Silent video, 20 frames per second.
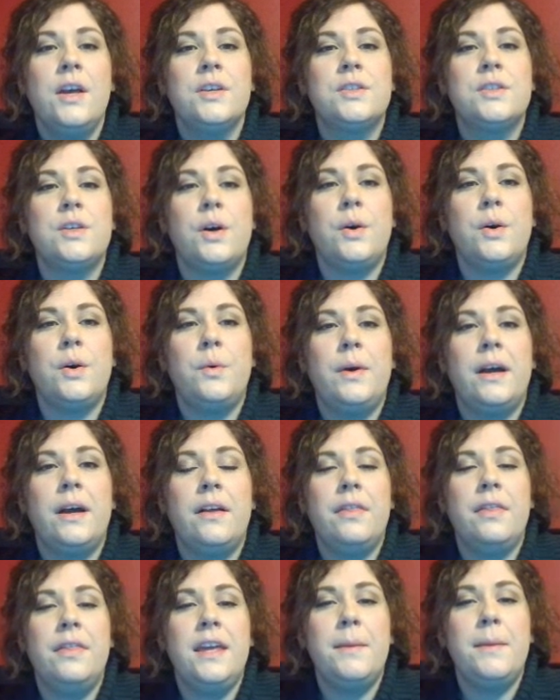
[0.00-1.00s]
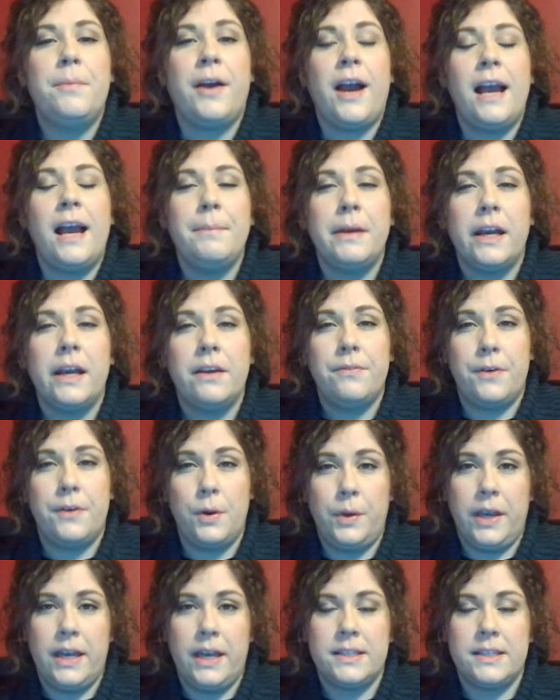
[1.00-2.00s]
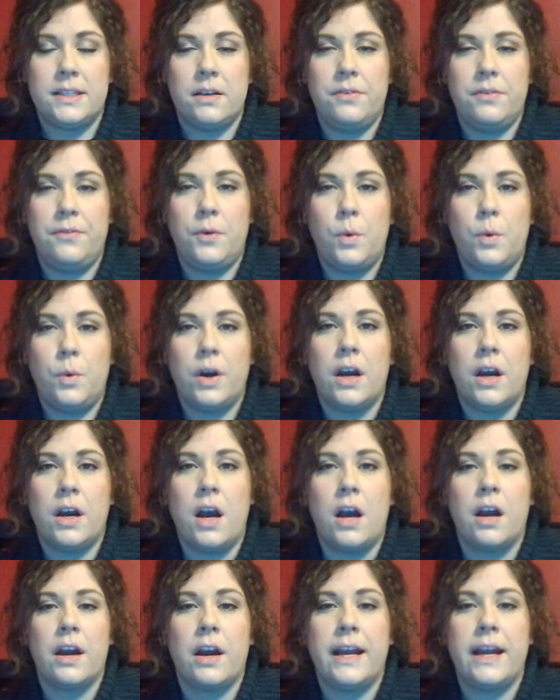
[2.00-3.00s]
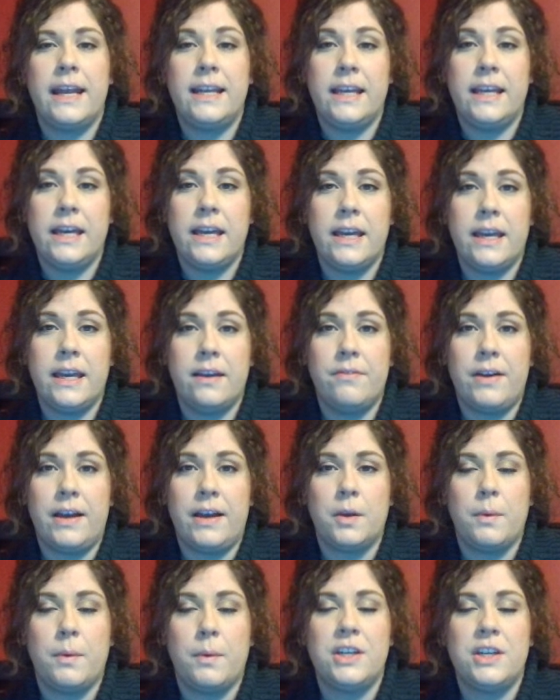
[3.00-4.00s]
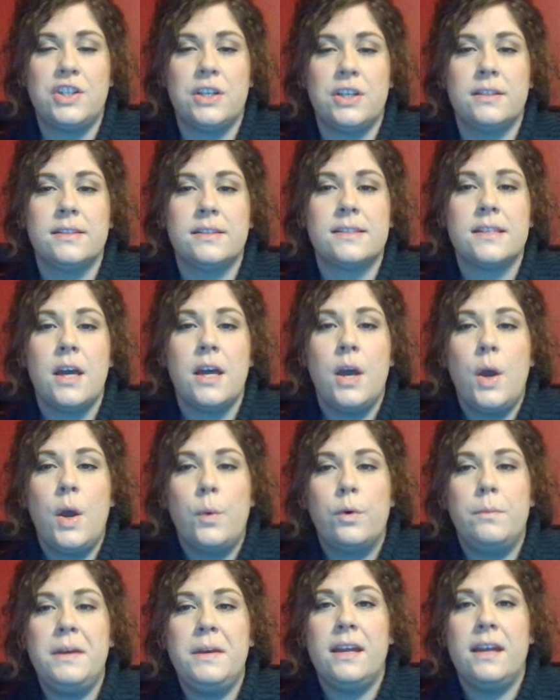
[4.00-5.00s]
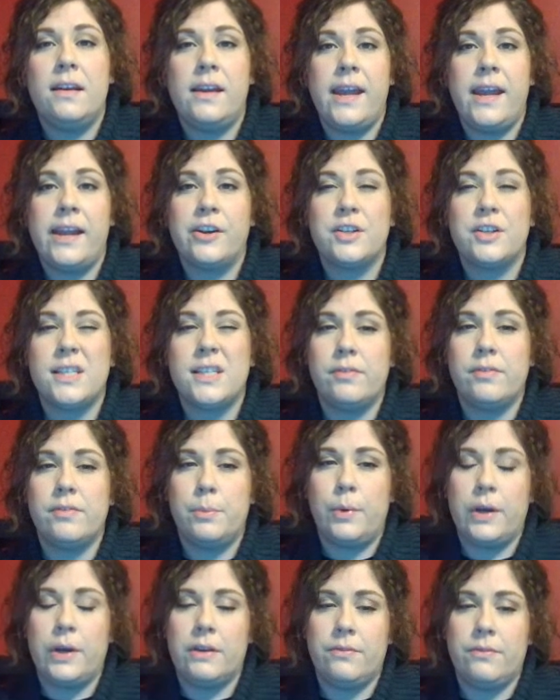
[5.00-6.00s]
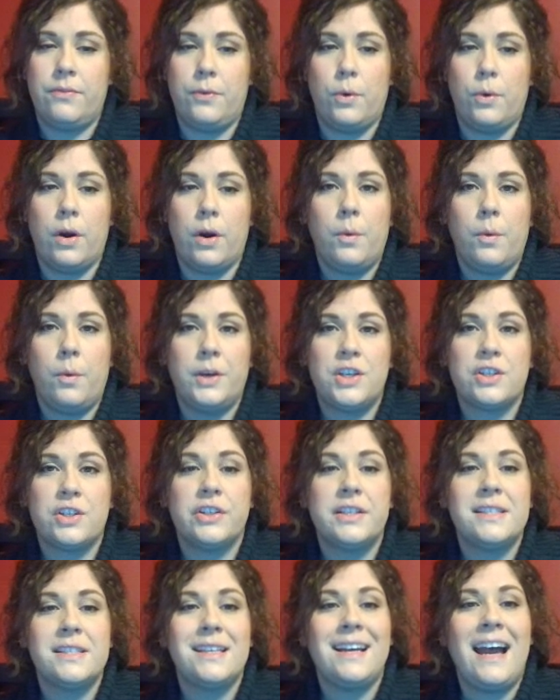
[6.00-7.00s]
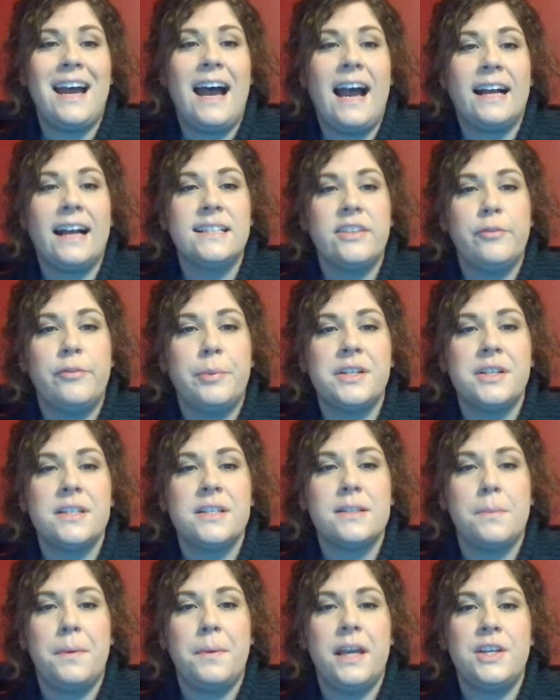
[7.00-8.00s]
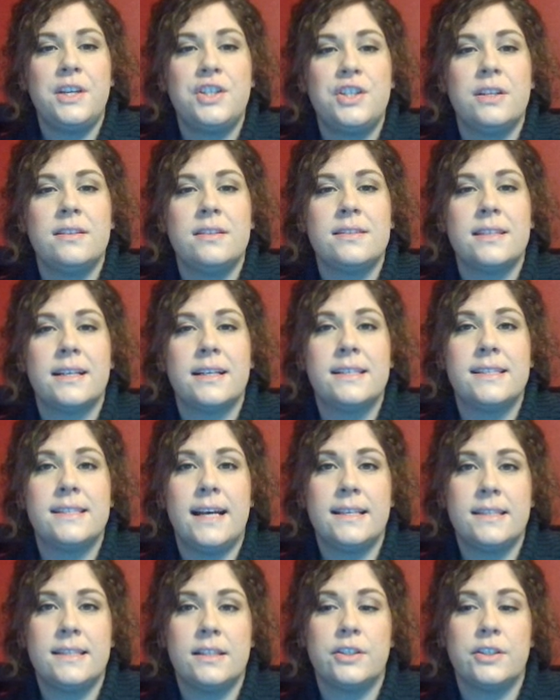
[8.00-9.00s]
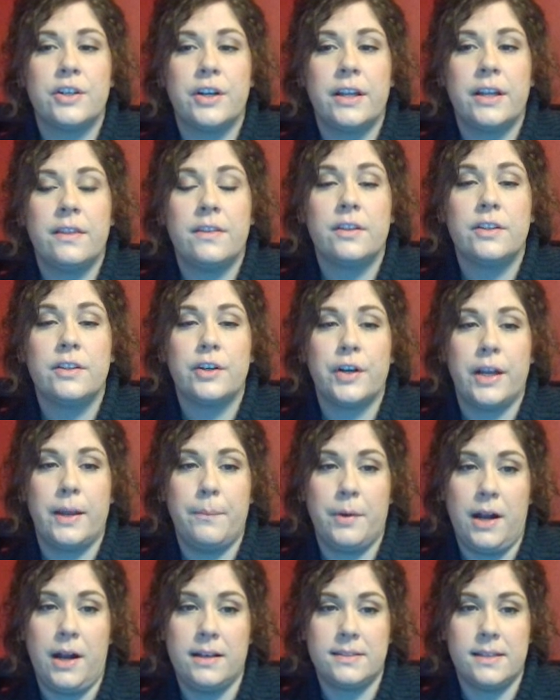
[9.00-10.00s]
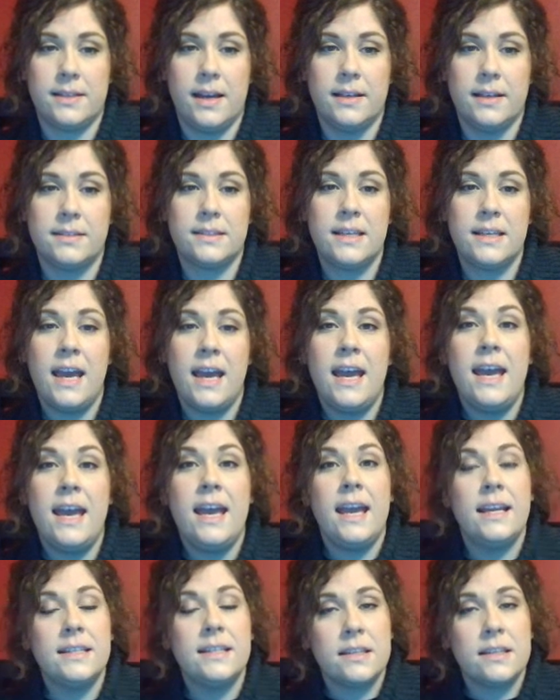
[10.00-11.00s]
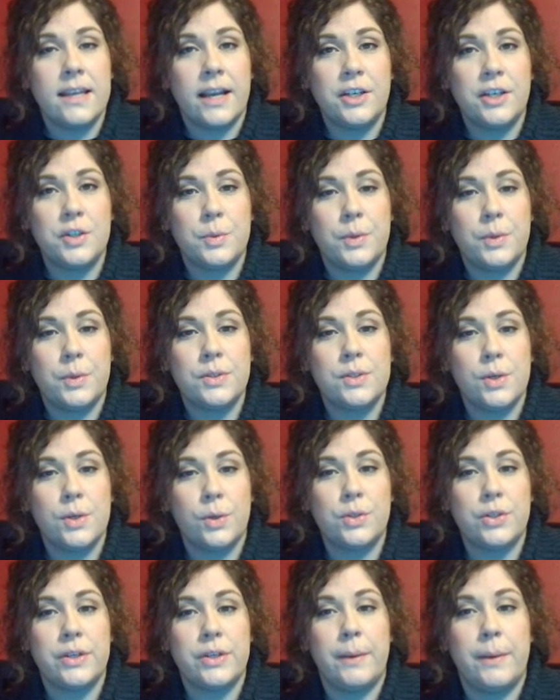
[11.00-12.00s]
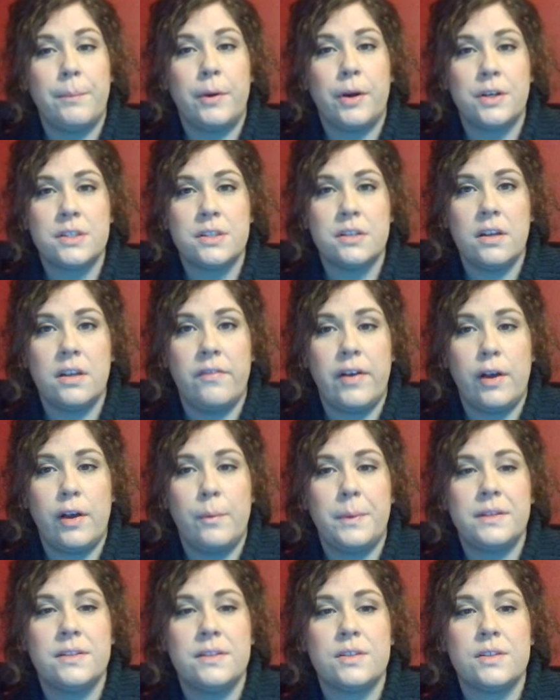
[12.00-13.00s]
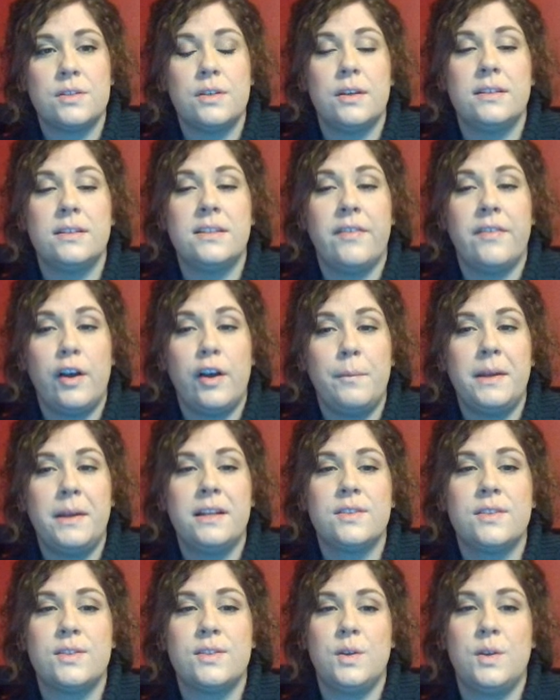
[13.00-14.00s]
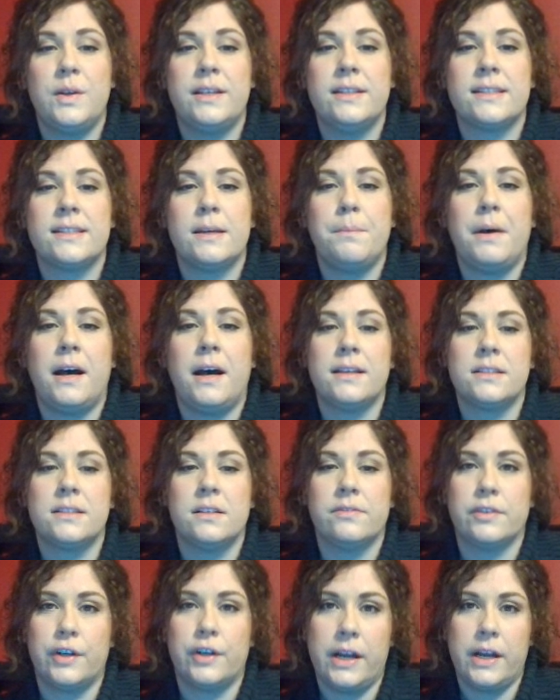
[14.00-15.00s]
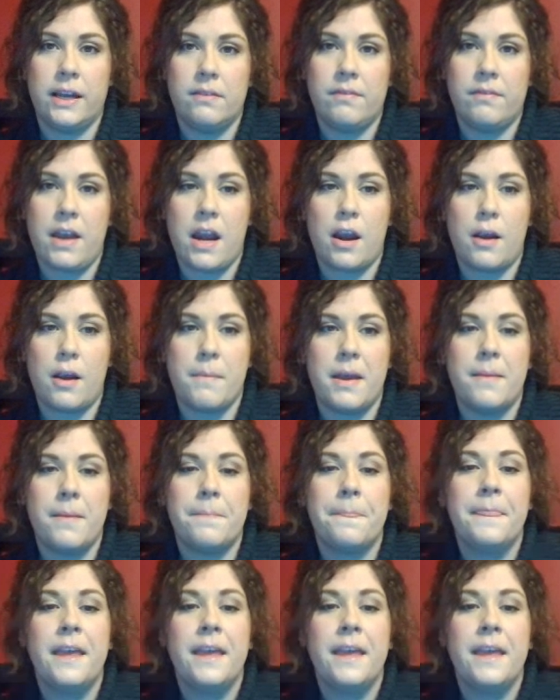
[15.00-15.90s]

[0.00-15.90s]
So the primary focus for our NEE evaluations will be indicator 7.4, which looks at active participation, success in the learning process, intellectual, social, and personal development in students, and positive learning environment.